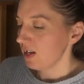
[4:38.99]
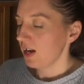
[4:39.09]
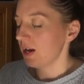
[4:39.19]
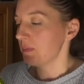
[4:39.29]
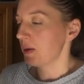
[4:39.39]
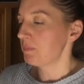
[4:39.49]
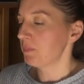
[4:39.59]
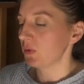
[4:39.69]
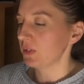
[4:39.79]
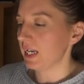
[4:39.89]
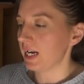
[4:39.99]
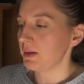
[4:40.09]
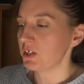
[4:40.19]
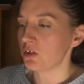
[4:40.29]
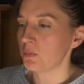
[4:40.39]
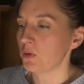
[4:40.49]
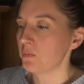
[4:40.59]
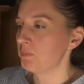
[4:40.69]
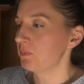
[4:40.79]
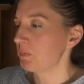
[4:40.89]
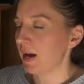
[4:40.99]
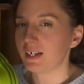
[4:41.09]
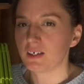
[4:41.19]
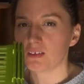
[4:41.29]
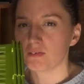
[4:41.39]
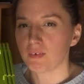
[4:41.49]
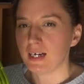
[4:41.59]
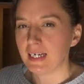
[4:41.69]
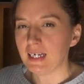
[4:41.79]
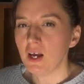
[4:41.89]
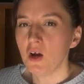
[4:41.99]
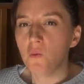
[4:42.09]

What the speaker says: I just bought a pack of three.